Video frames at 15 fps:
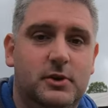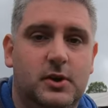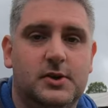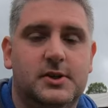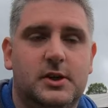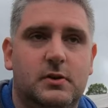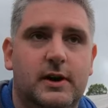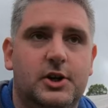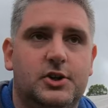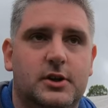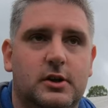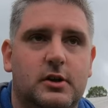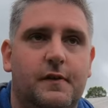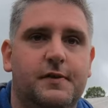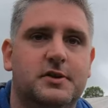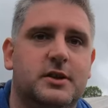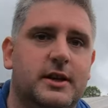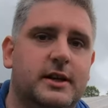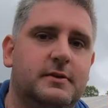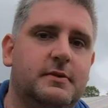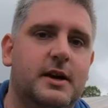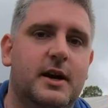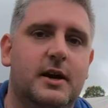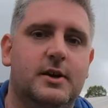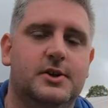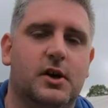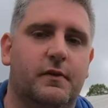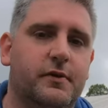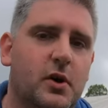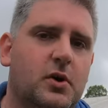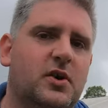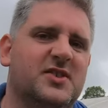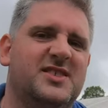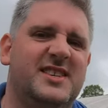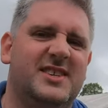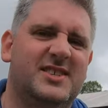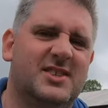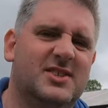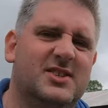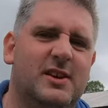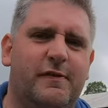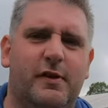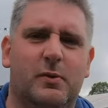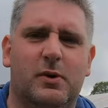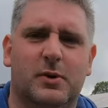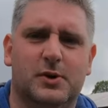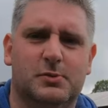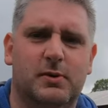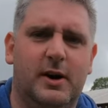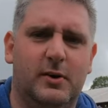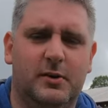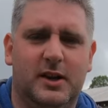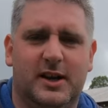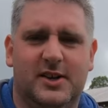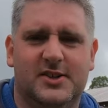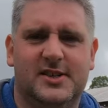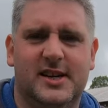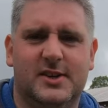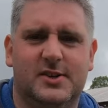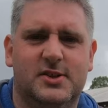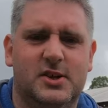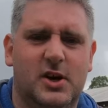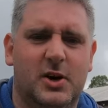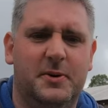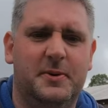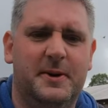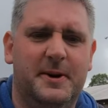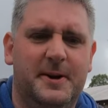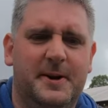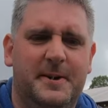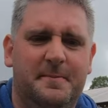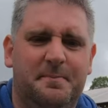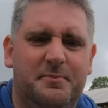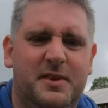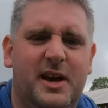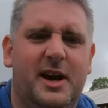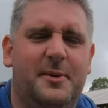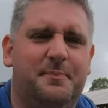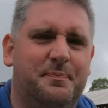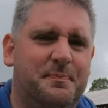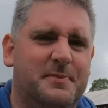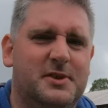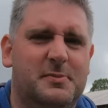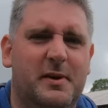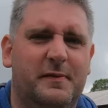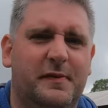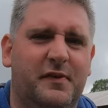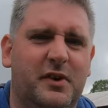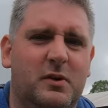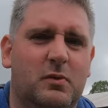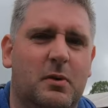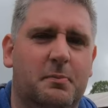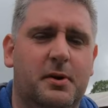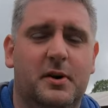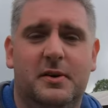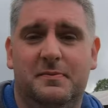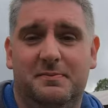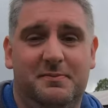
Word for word: consideration and obviously sort of no consistency, if you will, as well, like I said. So, yeah, it's a bit of a funny one, but.